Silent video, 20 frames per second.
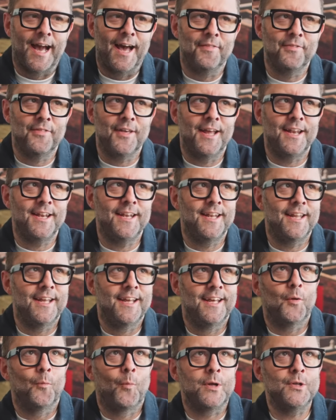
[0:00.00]
And then
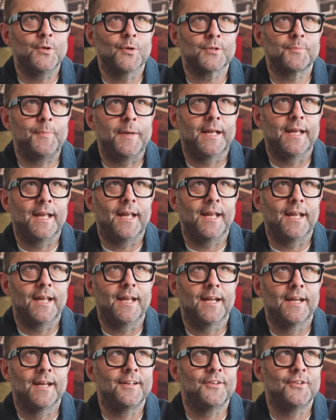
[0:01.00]
when you're
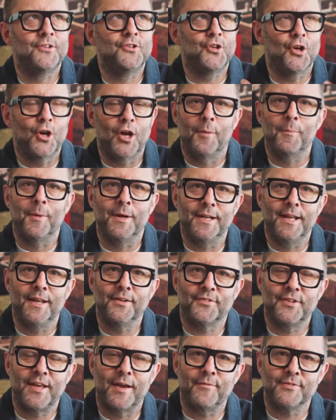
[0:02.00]
speaking German,
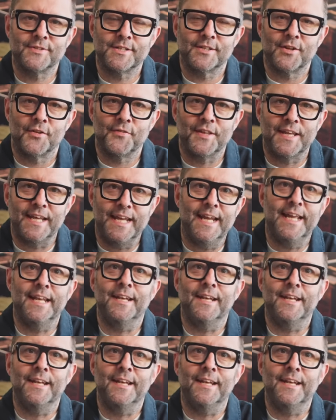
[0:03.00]
it's the emphasis on the